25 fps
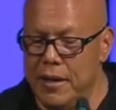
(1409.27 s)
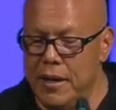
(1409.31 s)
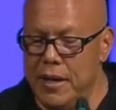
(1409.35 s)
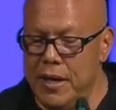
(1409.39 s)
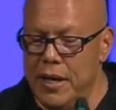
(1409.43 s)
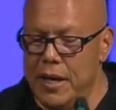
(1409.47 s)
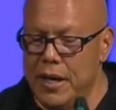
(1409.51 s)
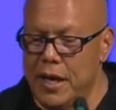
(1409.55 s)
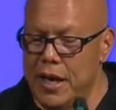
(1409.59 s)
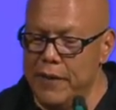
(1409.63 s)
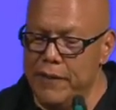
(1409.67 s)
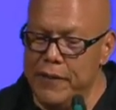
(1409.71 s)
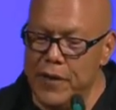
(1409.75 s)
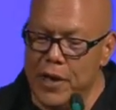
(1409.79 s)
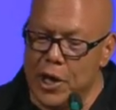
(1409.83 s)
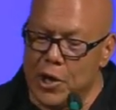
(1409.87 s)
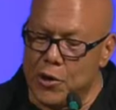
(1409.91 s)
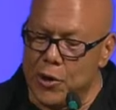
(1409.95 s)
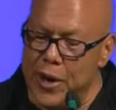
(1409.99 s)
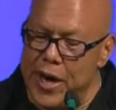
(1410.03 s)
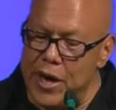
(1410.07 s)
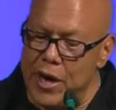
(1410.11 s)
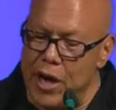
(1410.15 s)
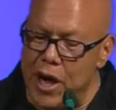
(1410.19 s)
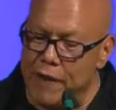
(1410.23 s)
Given a
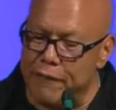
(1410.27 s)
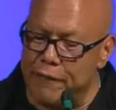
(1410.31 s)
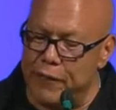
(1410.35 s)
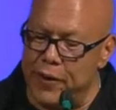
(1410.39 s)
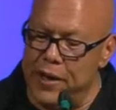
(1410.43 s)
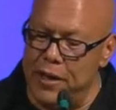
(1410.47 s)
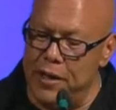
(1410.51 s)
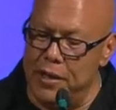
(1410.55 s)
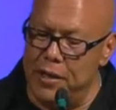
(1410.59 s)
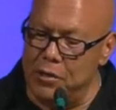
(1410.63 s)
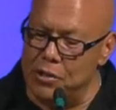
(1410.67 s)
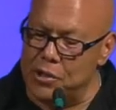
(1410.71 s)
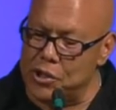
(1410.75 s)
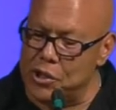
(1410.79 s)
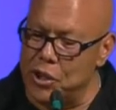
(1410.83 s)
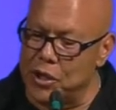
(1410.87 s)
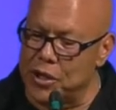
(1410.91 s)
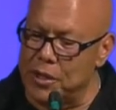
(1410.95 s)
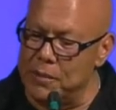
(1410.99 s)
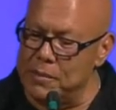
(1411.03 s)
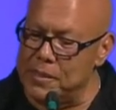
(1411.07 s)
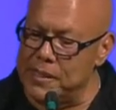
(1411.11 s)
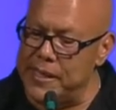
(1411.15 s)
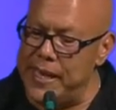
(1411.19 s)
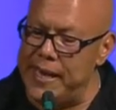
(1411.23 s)
grain offering in those
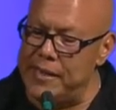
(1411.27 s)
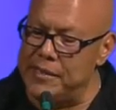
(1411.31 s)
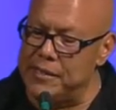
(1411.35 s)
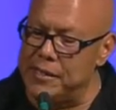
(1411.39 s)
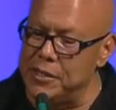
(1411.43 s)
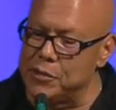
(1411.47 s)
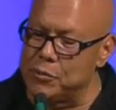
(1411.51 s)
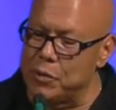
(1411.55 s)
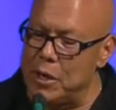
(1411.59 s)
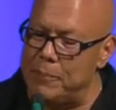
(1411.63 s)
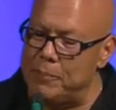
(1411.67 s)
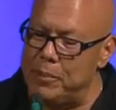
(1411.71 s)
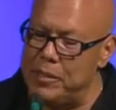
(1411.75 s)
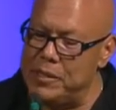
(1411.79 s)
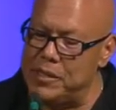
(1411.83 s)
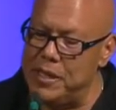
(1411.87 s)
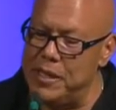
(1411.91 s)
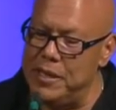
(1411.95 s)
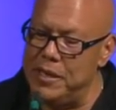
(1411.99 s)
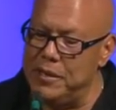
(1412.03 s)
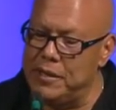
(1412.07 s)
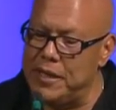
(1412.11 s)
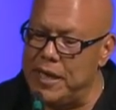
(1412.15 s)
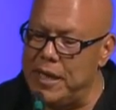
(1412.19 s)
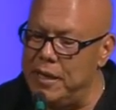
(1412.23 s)
circumstances
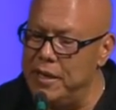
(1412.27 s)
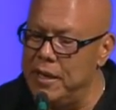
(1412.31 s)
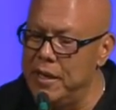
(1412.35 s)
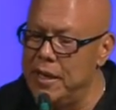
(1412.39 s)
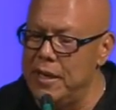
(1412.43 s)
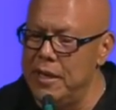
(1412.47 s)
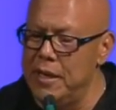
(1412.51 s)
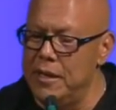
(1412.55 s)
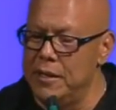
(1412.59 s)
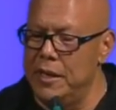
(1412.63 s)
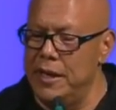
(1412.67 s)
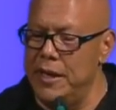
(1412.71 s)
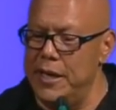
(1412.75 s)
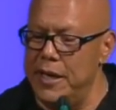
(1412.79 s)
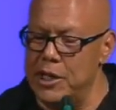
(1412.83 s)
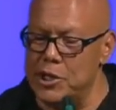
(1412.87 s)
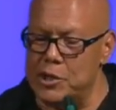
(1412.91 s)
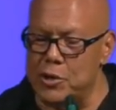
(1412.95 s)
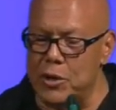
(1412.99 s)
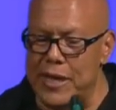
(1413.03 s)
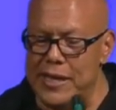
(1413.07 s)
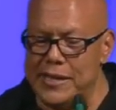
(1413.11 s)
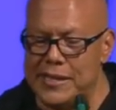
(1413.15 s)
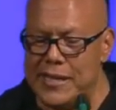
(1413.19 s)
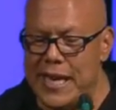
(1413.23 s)
represented that the
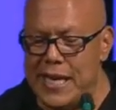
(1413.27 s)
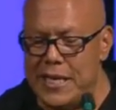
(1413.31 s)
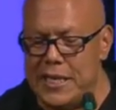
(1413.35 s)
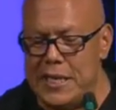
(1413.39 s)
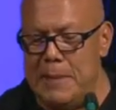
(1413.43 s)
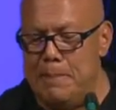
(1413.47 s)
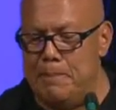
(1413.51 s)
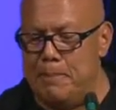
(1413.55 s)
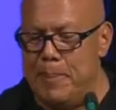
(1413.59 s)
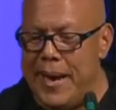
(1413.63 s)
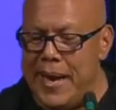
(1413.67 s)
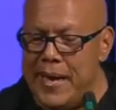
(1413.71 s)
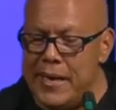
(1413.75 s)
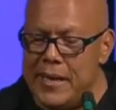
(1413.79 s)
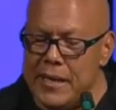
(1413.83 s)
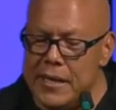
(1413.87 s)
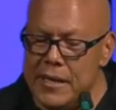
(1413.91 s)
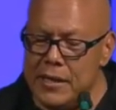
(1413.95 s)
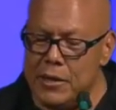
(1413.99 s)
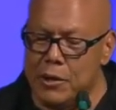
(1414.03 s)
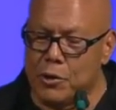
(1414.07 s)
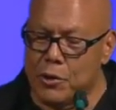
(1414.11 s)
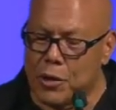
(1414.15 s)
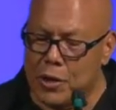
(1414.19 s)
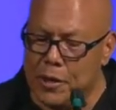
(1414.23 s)
Israelites had dependent,
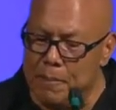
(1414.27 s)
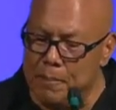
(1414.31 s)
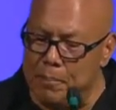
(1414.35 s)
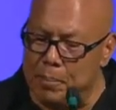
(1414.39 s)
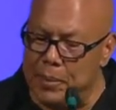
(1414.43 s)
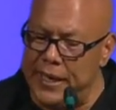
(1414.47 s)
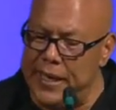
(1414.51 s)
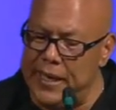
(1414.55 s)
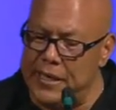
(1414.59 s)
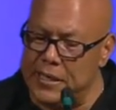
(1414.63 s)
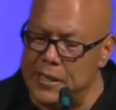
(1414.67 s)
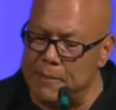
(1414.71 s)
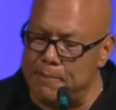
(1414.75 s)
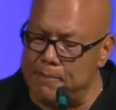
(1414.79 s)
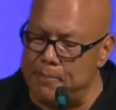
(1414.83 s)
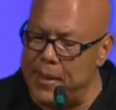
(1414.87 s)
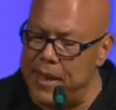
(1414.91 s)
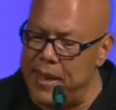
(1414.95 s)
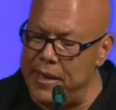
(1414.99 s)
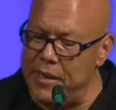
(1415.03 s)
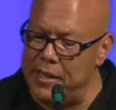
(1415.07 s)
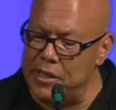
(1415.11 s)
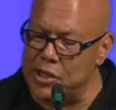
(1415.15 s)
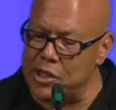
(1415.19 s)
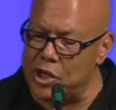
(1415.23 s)
complete
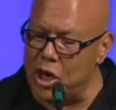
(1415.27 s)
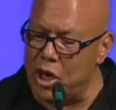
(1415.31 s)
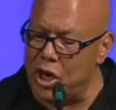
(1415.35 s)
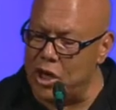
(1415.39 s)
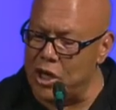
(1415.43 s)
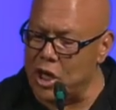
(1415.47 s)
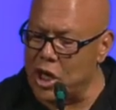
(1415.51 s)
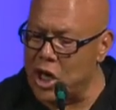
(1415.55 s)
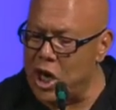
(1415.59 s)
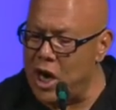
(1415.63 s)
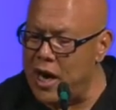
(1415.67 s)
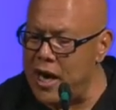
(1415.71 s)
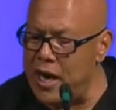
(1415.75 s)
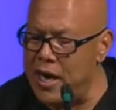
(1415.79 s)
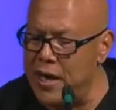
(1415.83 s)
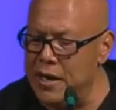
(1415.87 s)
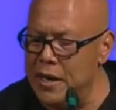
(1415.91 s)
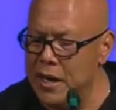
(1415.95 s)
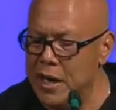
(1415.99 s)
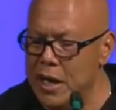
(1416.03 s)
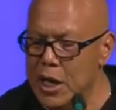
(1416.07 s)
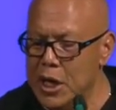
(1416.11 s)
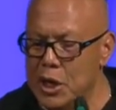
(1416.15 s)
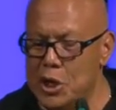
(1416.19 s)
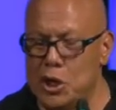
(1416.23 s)
dependence on God
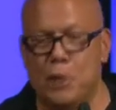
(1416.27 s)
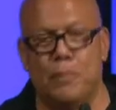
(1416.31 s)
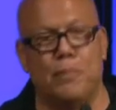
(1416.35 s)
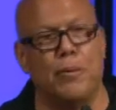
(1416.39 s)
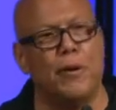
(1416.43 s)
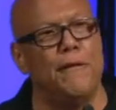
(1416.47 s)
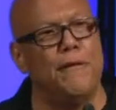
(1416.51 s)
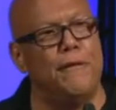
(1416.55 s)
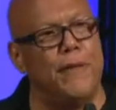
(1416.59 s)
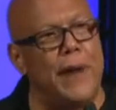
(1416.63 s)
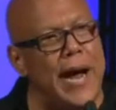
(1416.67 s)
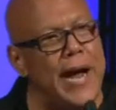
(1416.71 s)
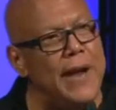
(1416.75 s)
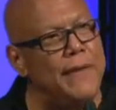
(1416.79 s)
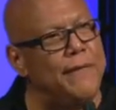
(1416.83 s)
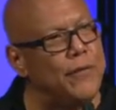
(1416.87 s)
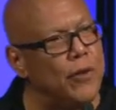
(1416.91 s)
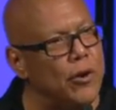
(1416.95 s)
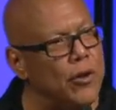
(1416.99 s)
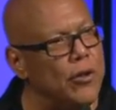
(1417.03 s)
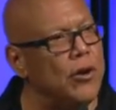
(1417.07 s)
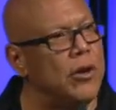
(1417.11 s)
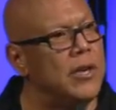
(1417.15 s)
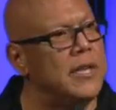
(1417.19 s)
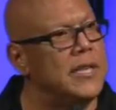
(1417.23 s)
to provide for
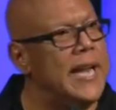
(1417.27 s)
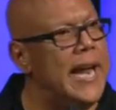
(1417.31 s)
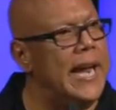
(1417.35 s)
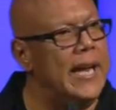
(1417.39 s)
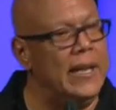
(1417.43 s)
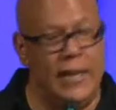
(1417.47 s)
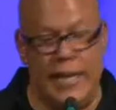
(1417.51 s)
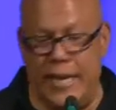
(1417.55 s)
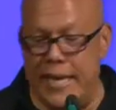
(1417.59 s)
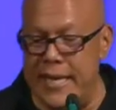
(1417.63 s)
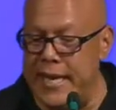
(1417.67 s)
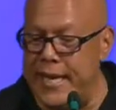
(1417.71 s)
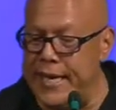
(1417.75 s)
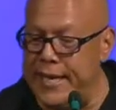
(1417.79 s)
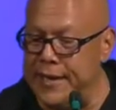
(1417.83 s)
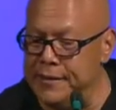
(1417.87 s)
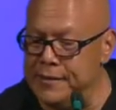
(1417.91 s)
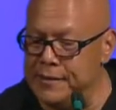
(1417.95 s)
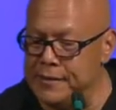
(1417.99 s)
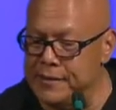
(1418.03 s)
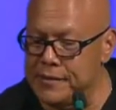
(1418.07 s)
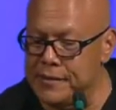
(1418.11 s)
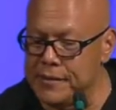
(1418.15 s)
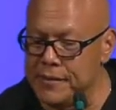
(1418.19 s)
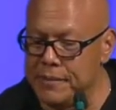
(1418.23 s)
their daily
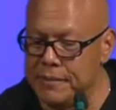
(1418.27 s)
needs.